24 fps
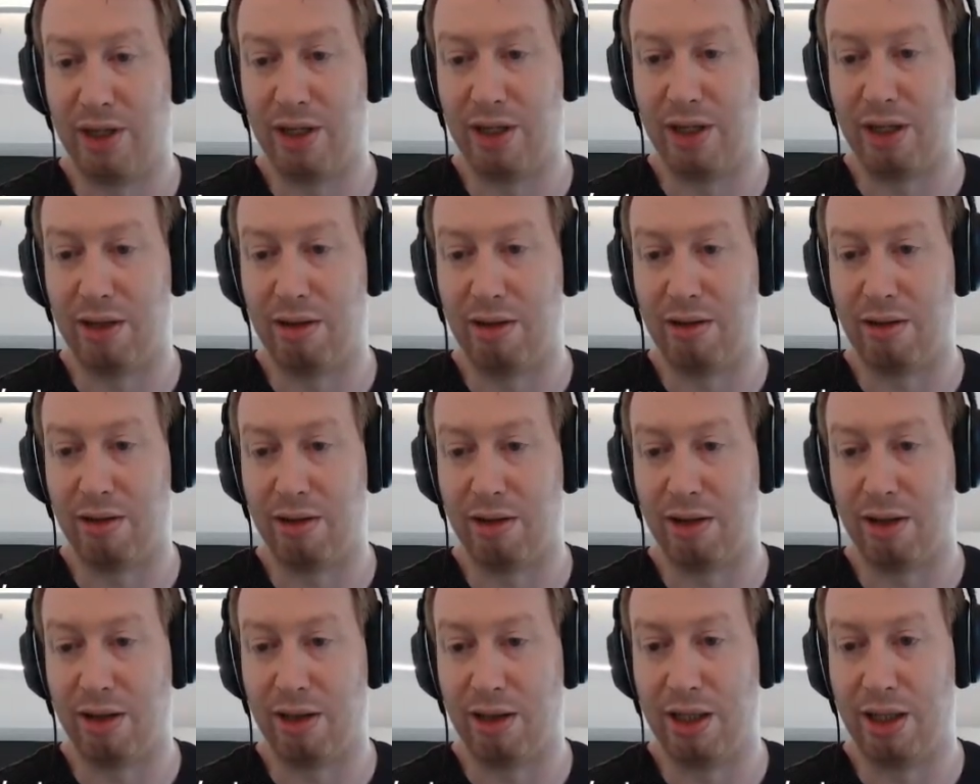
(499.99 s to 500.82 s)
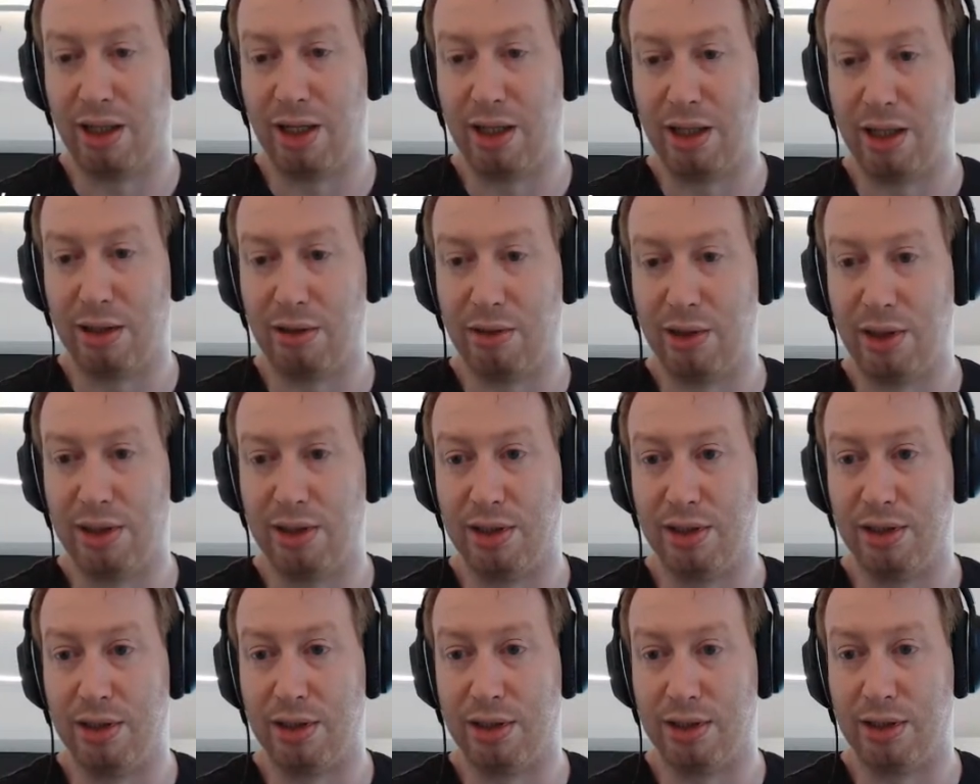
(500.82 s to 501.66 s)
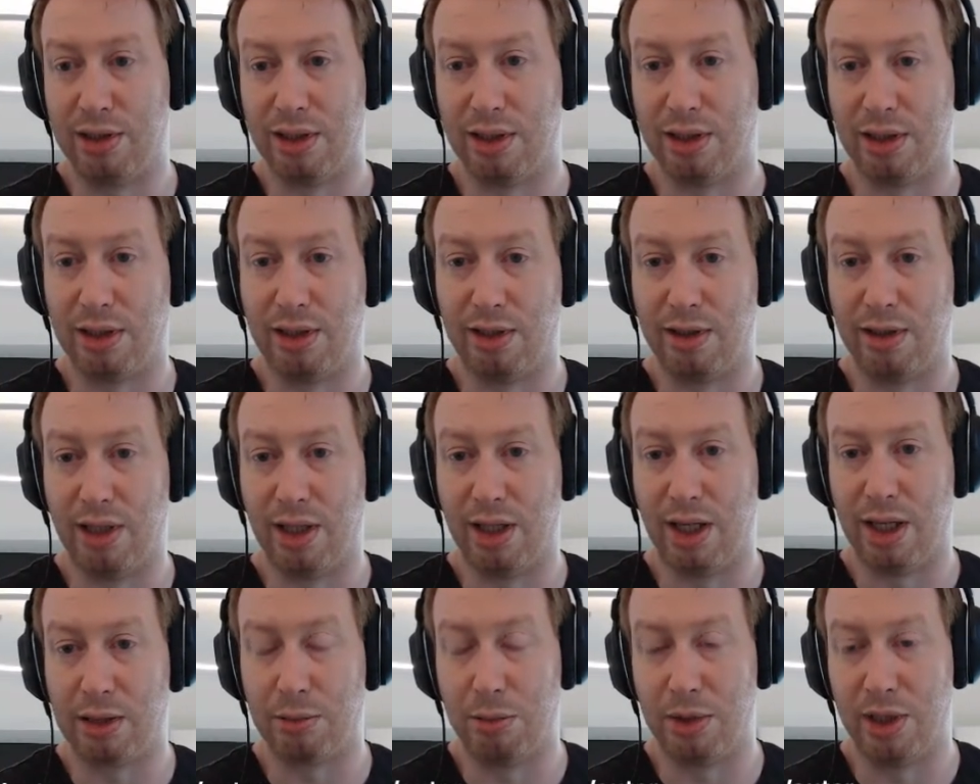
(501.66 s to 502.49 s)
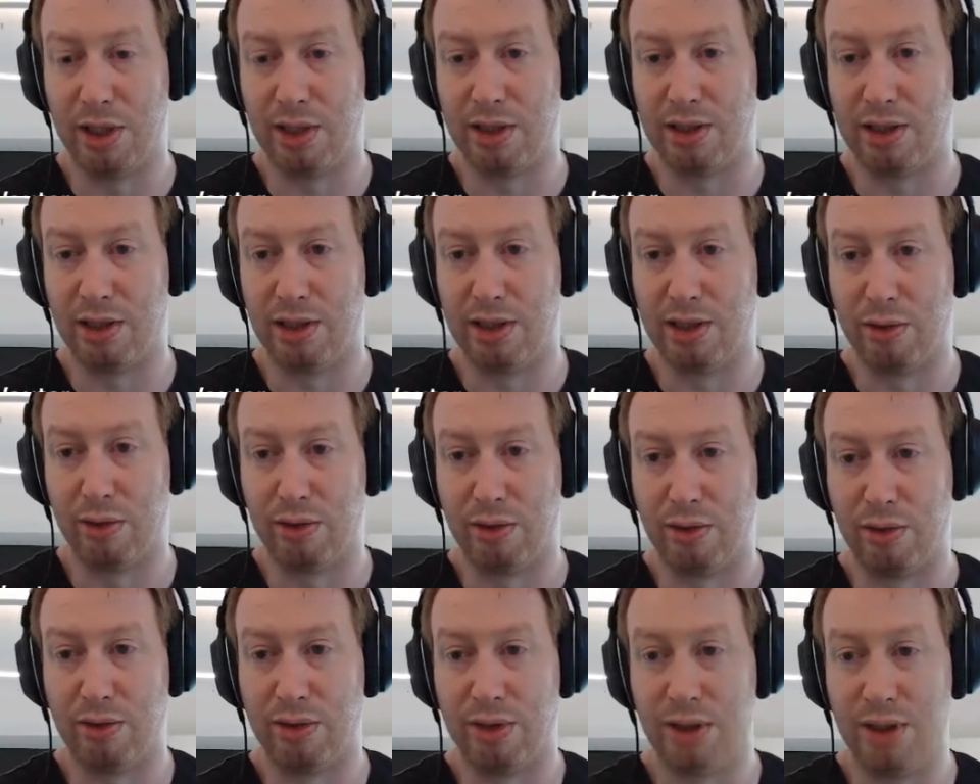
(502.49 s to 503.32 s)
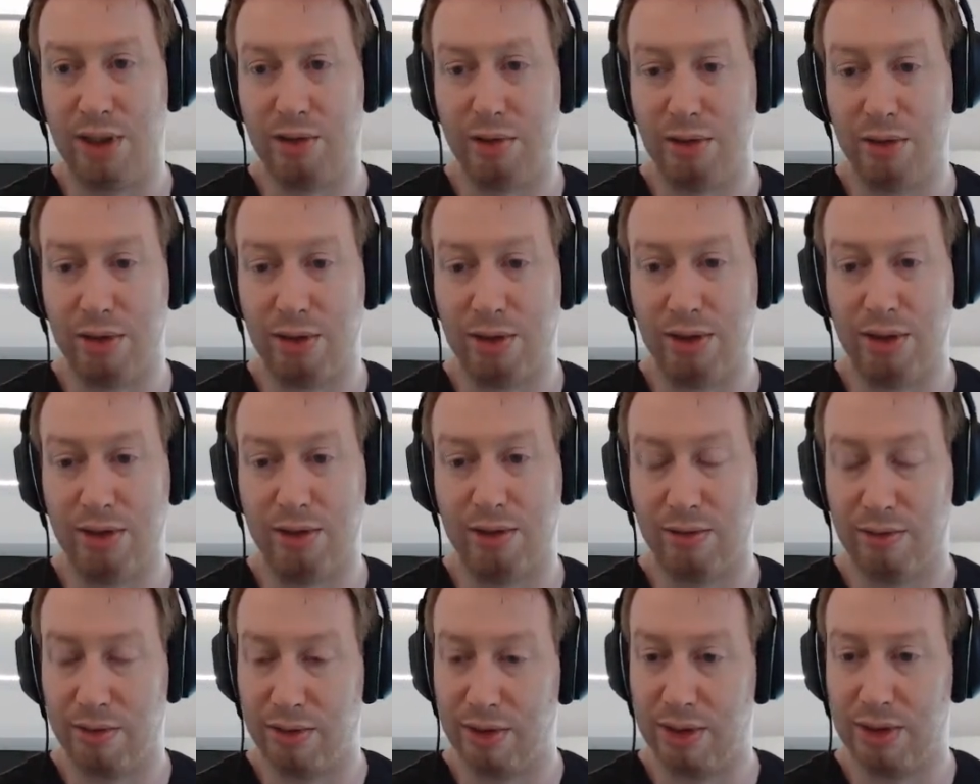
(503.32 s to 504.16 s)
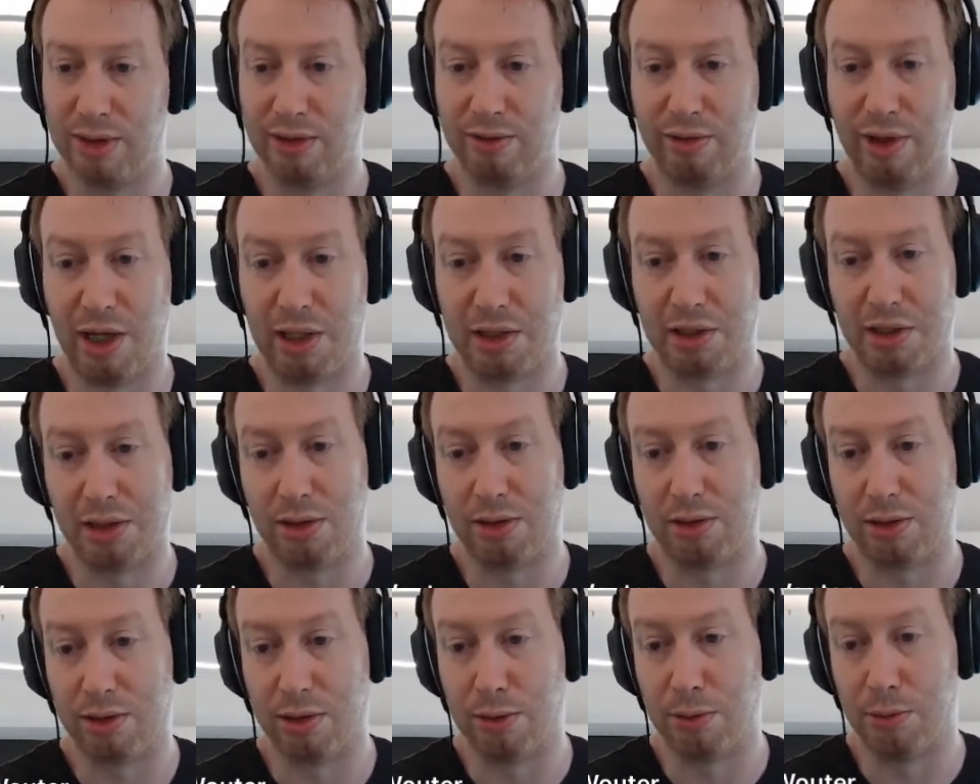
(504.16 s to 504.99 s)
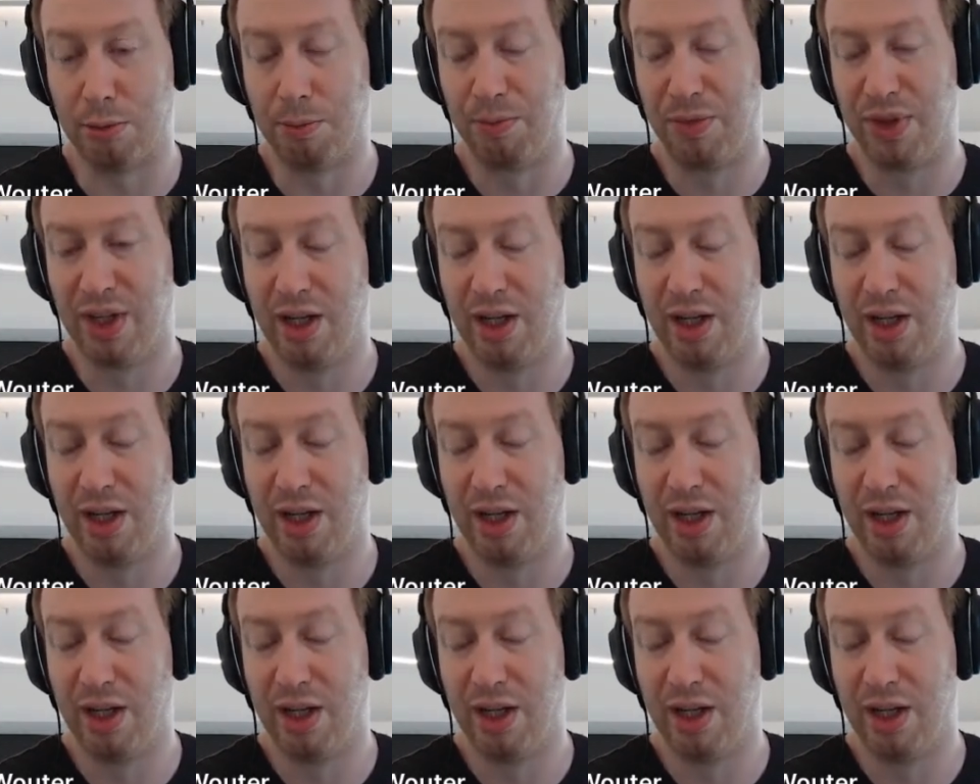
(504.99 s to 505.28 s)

it increases exponentially or even faster. So